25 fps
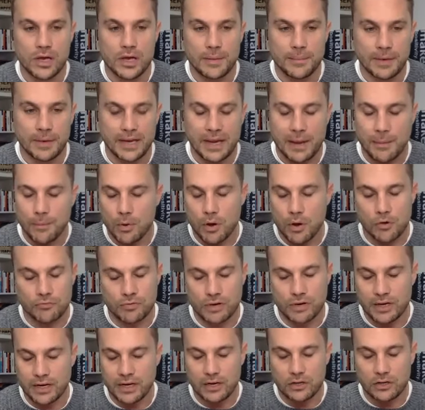my dad worked
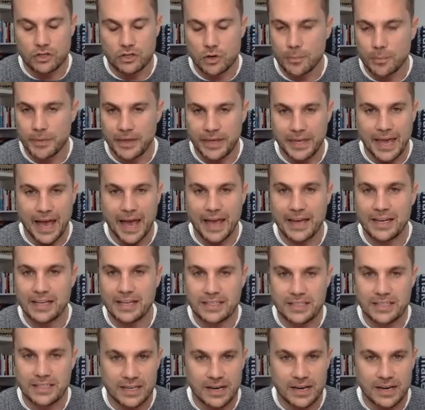in a job that he hated,